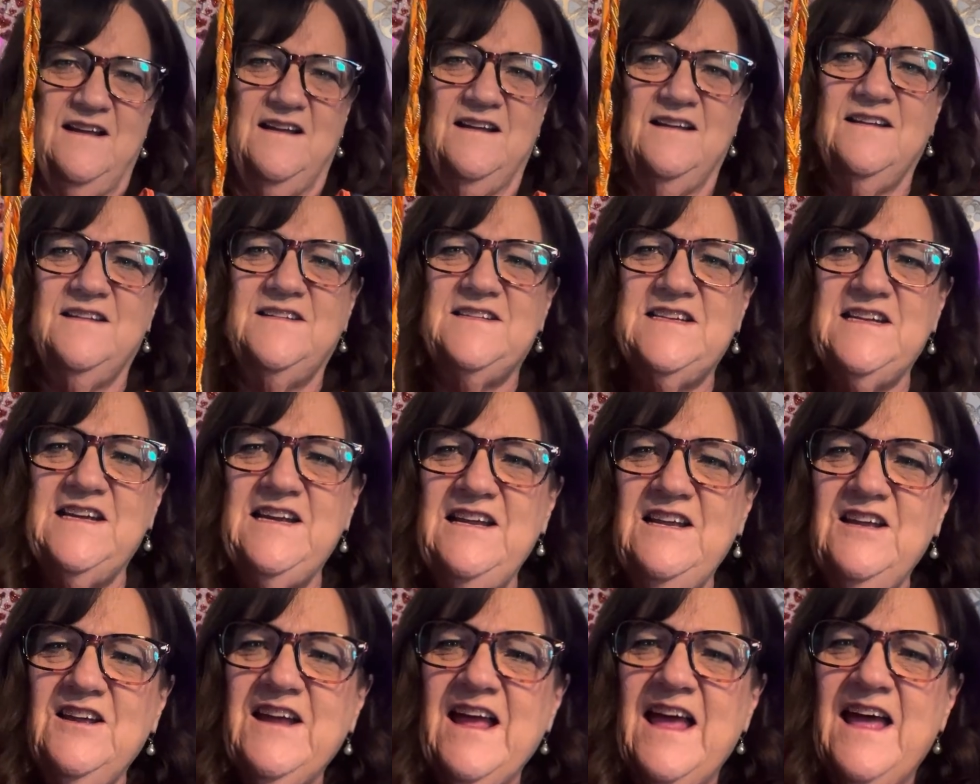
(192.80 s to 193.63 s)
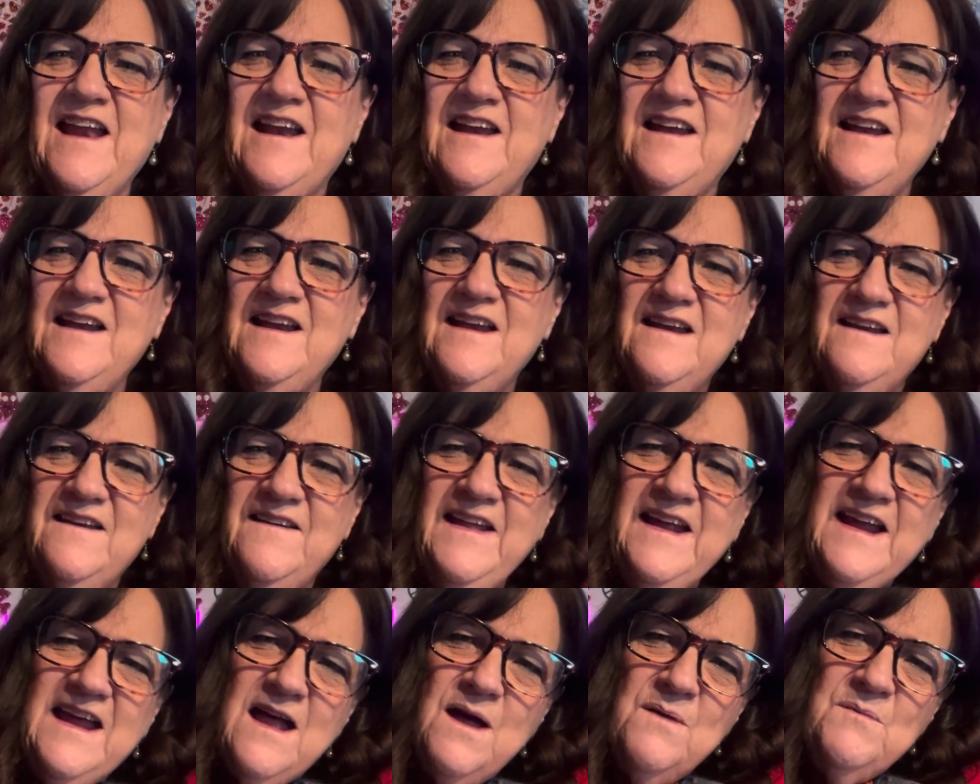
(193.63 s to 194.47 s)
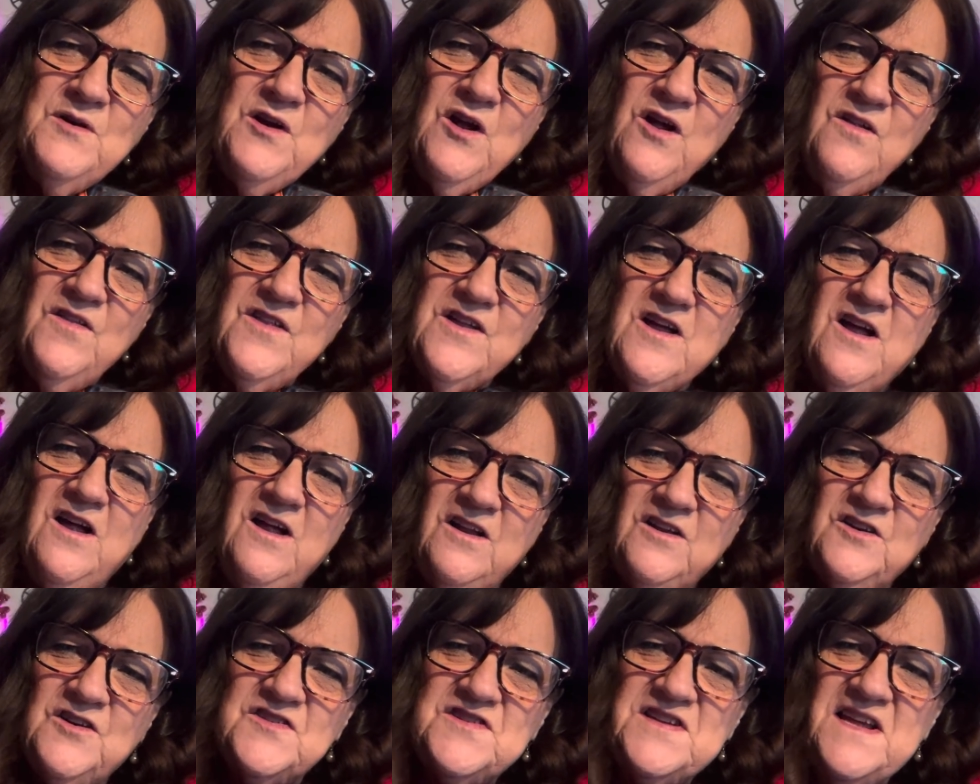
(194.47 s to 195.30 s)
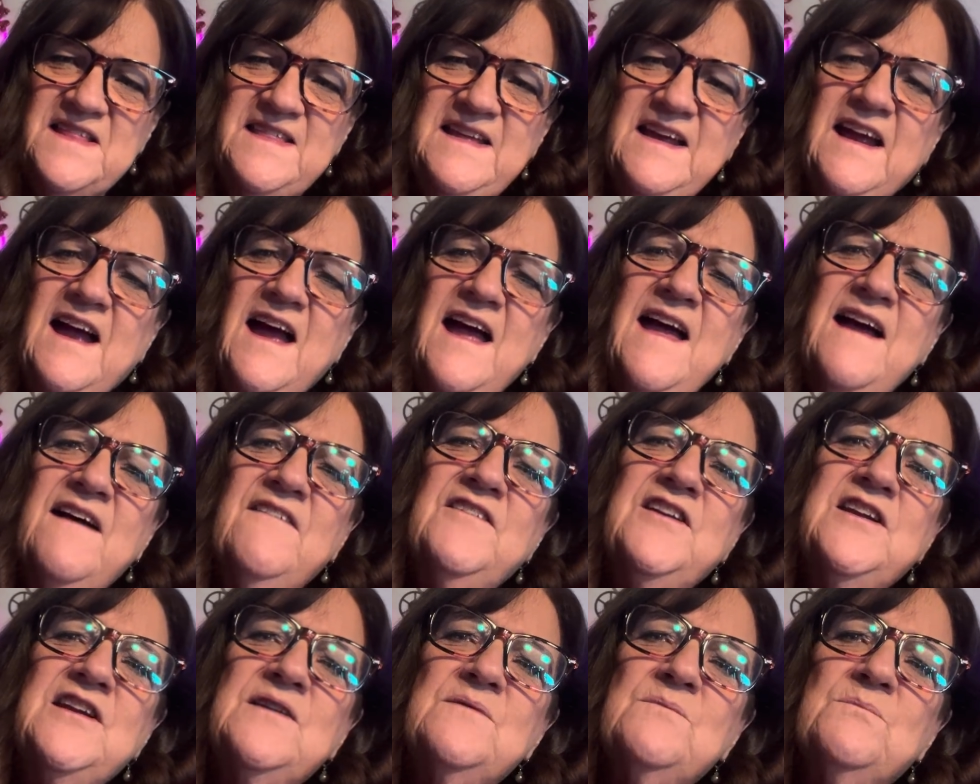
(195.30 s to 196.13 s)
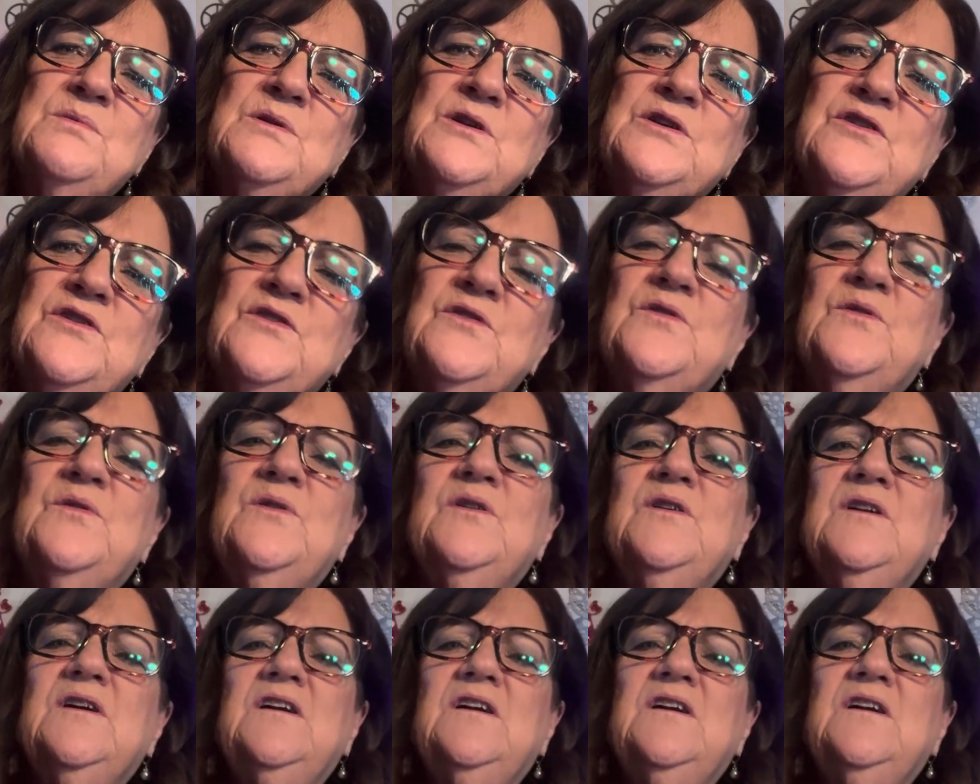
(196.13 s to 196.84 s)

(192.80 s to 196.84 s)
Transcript: See, look at it. They come in all the colors. I think I have it in blue.